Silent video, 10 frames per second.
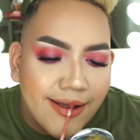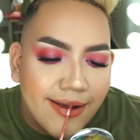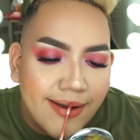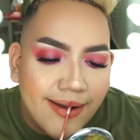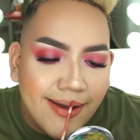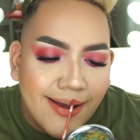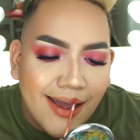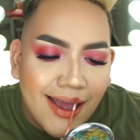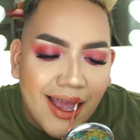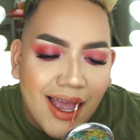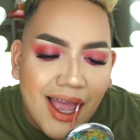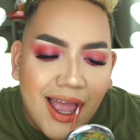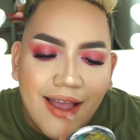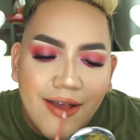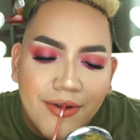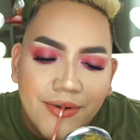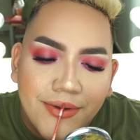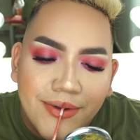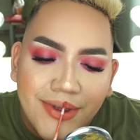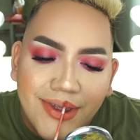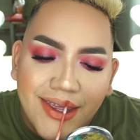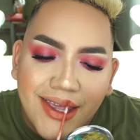No one is speaking in this clip.